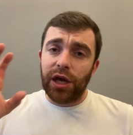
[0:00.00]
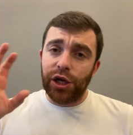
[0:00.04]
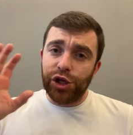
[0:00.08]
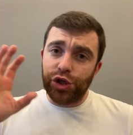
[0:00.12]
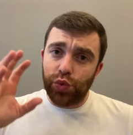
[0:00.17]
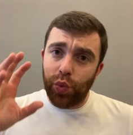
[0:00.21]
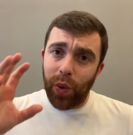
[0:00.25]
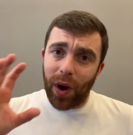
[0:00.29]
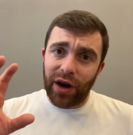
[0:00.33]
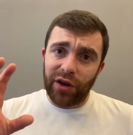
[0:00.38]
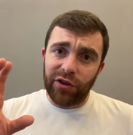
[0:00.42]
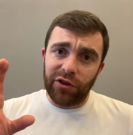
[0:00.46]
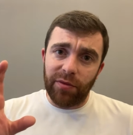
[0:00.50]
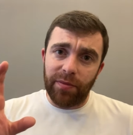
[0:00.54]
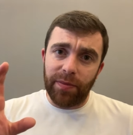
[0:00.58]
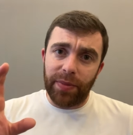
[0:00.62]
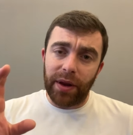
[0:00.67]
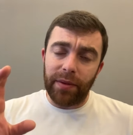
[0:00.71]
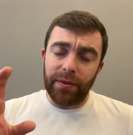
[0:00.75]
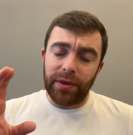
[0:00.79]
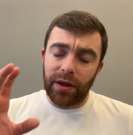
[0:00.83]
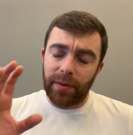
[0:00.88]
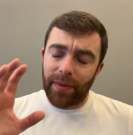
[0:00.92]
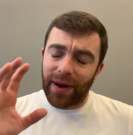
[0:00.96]
is one of
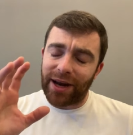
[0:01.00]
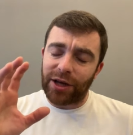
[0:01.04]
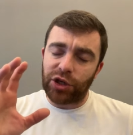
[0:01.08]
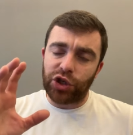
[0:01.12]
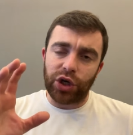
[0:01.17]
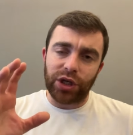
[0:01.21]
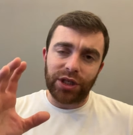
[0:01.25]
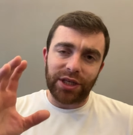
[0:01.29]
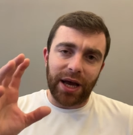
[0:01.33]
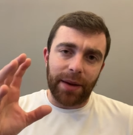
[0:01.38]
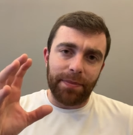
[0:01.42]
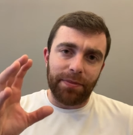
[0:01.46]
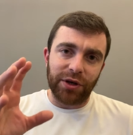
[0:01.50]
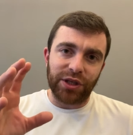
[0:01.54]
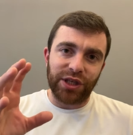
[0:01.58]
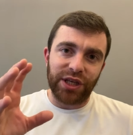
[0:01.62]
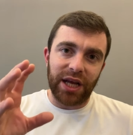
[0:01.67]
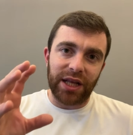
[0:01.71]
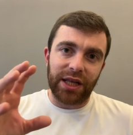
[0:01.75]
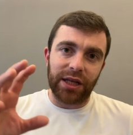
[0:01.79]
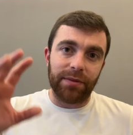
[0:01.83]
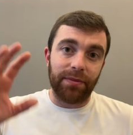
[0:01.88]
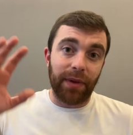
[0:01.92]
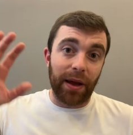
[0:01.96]
the, the managers
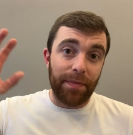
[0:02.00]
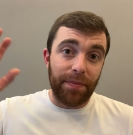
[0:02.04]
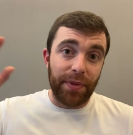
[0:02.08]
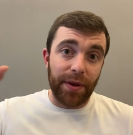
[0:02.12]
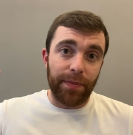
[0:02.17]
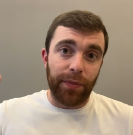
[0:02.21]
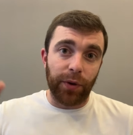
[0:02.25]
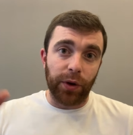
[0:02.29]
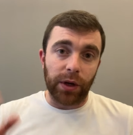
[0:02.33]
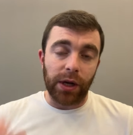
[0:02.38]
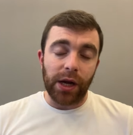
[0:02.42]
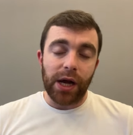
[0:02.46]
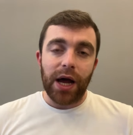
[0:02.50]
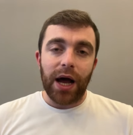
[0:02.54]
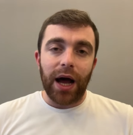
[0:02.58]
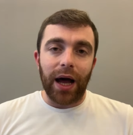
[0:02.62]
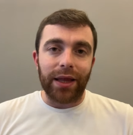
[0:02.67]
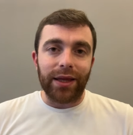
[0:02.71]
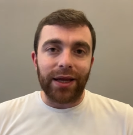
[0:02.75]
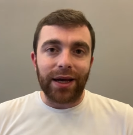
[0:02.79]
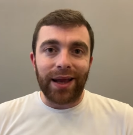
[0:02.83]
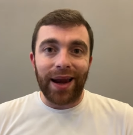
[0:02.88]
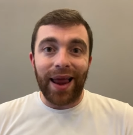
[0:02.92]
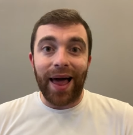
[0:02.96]
appreciated by people
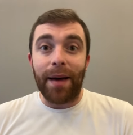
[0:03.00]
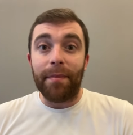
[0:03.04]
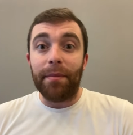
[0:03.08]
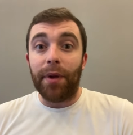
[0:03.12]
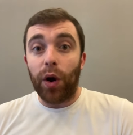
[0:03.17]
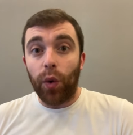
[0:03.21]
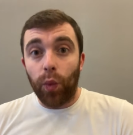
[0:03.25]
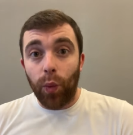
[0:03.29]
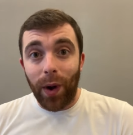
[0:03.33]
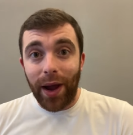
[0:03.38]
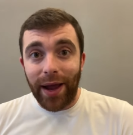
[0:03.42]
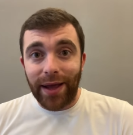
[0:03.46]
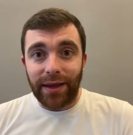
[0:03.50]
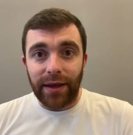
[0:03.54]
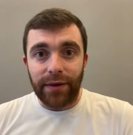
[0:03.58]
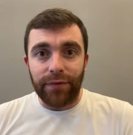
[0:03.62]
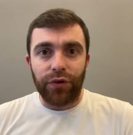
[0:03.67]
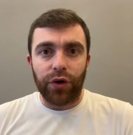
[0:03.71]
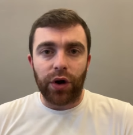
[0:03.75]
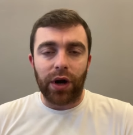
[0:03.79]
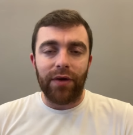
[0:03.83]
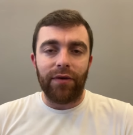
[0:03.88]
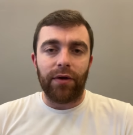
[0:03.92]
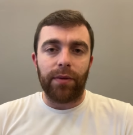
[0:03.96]
at the club waiting
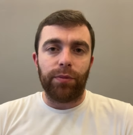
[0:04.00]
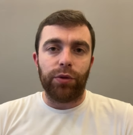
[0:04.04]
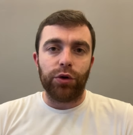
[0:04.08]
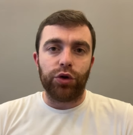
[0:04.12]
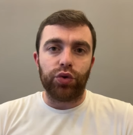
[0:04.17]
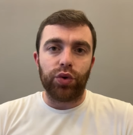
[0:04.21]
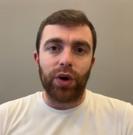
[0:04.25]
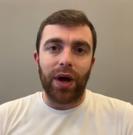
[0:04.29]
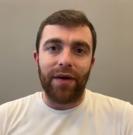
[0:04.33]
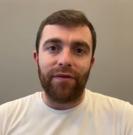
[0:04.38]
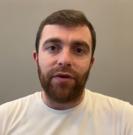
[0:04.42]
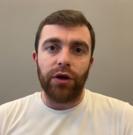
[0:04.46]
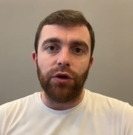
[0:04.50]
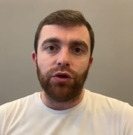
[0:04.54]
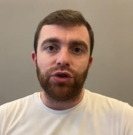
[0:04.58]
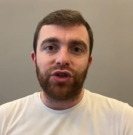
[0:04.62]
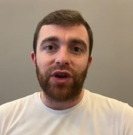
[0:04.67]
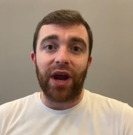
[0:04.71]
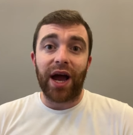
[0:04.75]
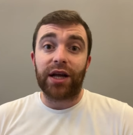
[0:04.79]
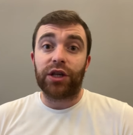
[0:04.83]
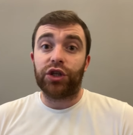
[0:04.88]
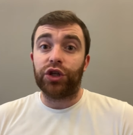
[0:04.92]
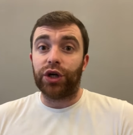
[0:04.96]
for Liverpool to have a new
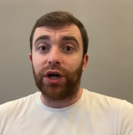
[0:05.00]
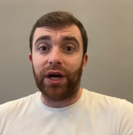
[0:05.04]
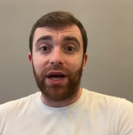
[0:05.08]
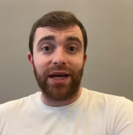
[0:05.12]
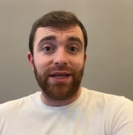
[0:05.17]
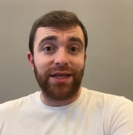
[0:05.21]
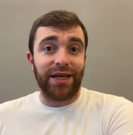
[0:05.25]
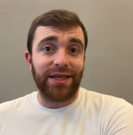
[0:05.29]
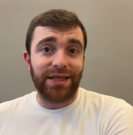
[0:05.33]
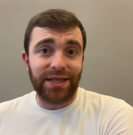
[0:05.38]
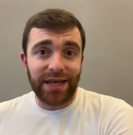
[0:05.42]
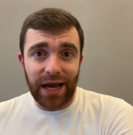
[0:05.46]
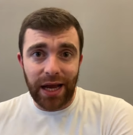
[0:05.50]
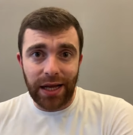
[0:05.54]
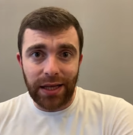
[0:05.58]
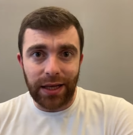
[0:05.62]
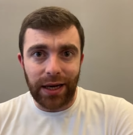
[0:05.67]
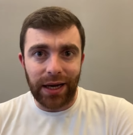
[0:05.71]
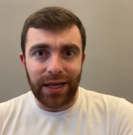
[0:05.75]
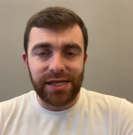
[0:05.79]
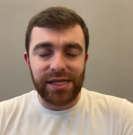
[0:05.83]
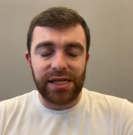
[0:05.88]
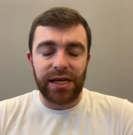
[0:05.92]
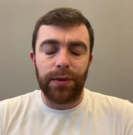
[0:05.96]
structure. As I said,
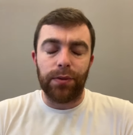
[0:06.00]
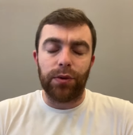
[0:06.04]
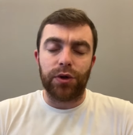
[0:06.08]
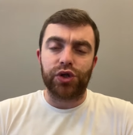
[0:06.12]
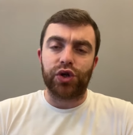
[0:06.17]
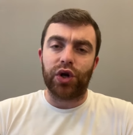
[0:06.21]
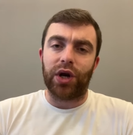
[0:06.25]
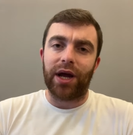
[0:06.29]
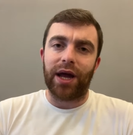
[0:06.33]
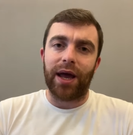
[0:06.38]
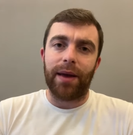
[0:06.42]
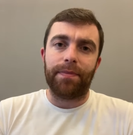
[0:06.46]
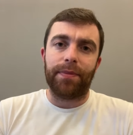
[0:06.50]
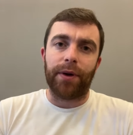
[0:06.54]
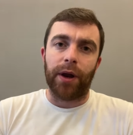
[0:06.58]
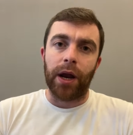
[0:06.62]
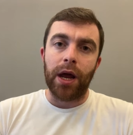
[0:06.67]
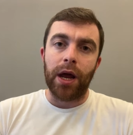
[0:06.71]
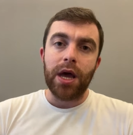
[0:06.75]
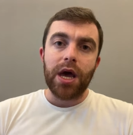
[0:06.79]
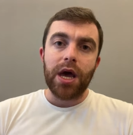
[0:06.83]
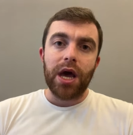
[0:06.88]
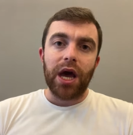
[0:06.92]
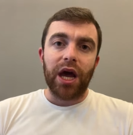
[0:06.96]
let's see what's going to
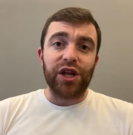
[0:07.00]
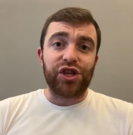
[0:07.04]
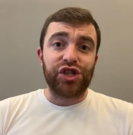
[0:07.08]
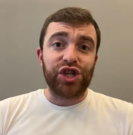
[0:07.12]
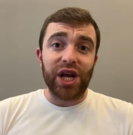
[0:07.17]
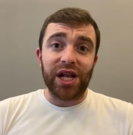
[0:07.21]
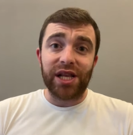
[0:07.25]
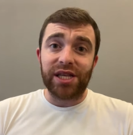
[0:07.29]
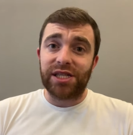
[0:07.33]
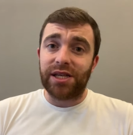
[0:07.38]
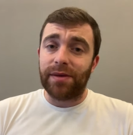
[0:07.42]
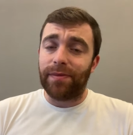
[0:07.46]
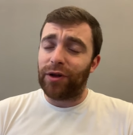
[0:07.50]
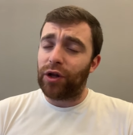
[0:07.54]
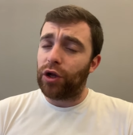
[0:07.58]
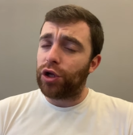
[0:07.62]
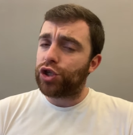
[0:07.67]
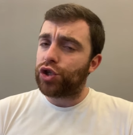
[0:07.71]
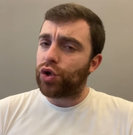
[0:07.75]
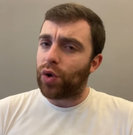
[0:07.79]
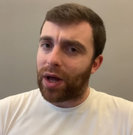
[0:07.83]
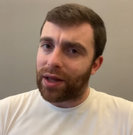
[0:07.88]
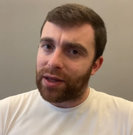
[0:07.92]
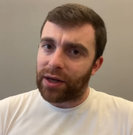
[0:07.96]
happen at Chelsea, but
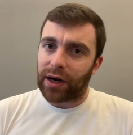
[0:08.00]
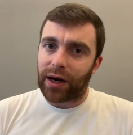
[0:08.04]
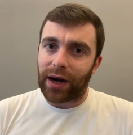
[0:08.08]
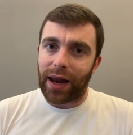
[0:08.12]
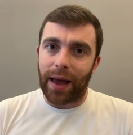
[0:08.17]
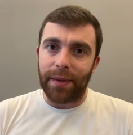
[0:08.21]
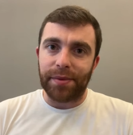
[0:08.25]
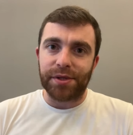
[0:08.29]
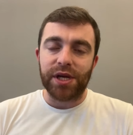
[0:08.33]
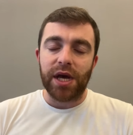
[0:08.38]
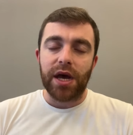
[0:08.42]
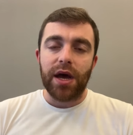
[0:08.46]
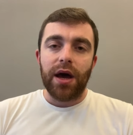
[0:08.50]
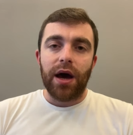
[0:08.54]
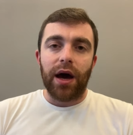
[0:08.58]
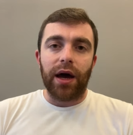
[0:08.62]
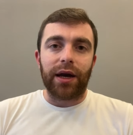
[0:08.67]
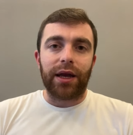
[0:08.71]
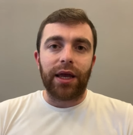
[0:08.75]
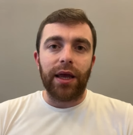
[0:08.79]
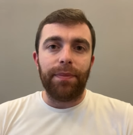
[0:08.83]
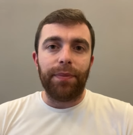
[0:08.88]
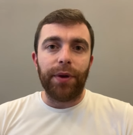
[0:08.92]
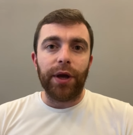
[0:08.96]
also other clubs are
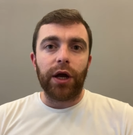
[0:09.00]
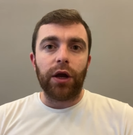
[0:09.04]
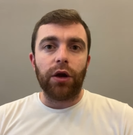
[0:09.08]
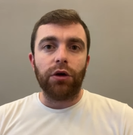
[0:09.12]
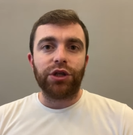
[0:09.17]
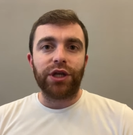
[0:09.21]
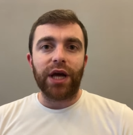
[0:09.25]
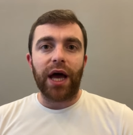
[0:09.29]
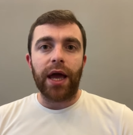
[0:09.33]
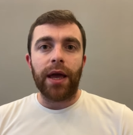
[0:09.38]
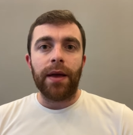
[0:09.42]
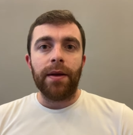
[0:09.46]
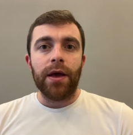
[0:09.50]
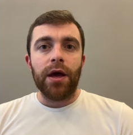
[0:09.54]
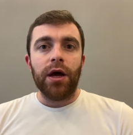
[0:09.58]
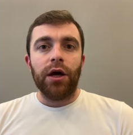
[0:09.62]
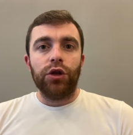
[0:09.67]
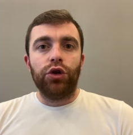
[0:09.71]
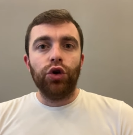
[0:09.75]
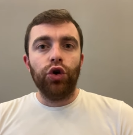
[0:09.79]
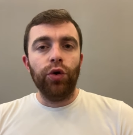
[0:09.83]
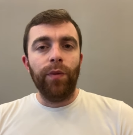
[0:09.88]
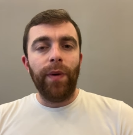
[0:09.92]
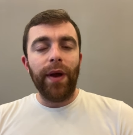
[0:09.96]
keeping close eye
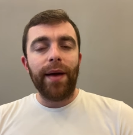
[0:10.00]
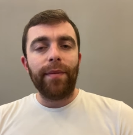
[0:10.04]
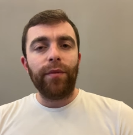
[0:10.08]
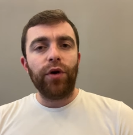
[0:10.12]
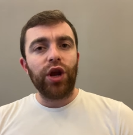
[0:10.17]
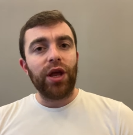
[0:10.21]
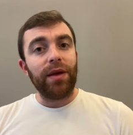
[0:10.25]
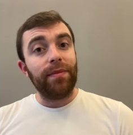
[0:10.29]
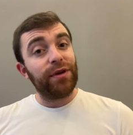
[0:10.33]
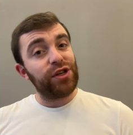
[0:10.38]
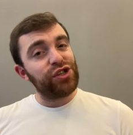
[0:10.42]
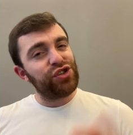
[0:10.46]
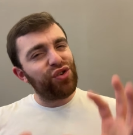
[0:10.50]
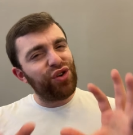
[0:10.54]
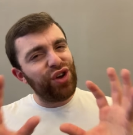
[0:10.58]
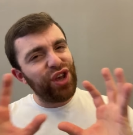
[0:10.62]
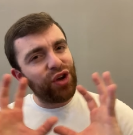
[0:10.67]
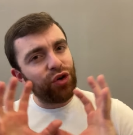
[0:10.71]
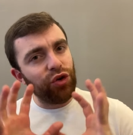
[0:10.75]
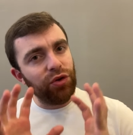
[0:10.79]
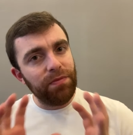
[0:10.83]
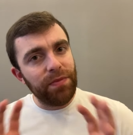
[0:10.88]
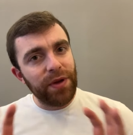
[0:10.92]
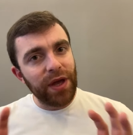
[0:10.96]
to Ruben Amorim, so he
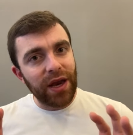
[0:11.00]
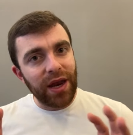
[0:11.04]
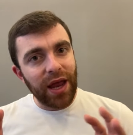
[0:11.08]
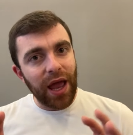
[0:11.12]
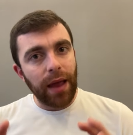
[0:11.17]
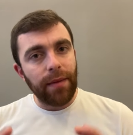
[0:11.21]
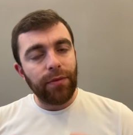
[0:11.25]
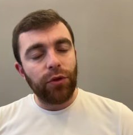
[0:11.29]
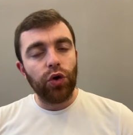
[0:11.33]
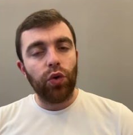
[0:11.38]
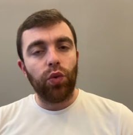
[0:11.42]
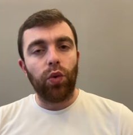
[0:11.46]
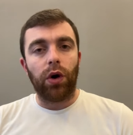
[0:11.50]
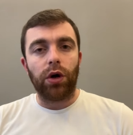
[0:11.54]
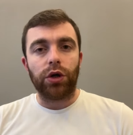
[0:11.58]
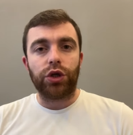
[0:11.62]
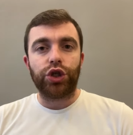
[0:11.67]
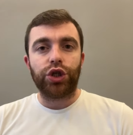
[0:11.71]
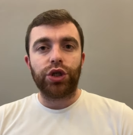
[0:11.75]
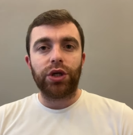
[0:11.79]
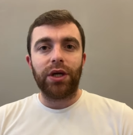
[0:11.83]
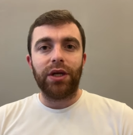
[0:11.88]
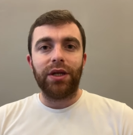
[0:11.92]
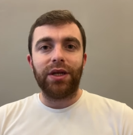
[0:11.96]
could be a name to
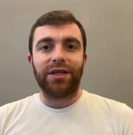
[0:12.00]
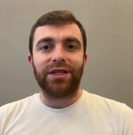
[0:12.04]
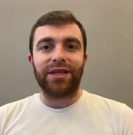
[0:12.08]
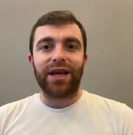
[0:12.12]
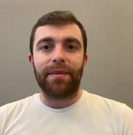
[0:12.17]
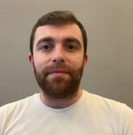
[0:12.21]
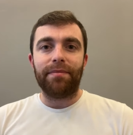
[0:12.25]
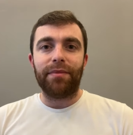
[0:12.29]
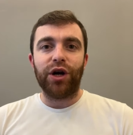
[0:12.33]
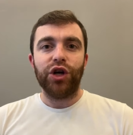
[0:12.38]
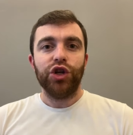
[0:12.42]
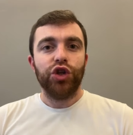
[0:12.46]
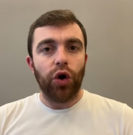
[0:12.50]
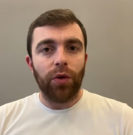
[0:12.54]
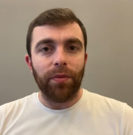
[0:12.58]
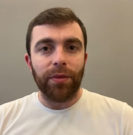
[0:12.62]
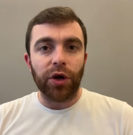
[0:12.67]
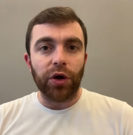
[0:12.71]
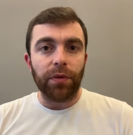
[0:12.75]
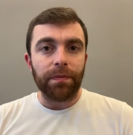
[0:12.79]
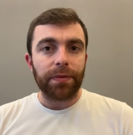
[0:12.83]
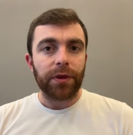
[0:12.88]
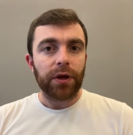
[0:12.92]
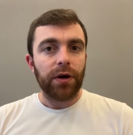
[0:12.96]
watch in the summer
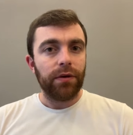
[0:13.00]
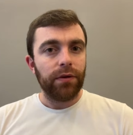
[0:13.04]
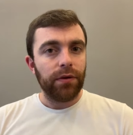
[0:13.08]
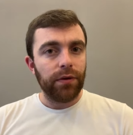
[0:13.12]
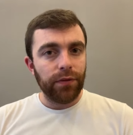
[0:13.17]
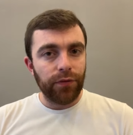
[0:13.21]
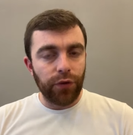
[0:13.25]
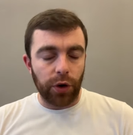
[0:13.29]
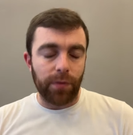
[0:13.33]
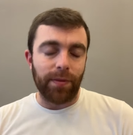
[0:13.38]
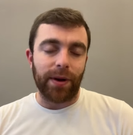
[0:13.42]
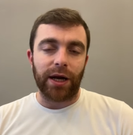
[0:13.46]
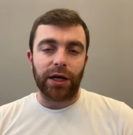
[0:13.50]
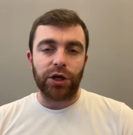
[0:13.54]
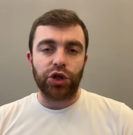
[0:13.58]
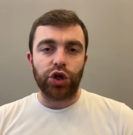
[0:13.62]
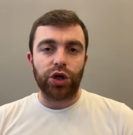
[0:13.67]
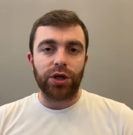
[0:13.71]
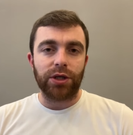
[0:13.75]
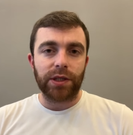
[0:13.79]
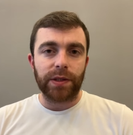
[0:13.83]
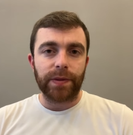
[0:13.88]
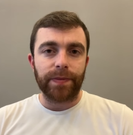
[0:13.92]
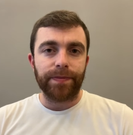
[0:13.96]
domino for
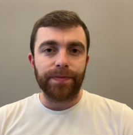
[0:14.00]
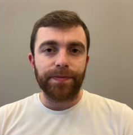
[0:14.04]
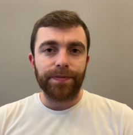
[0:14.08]
managers.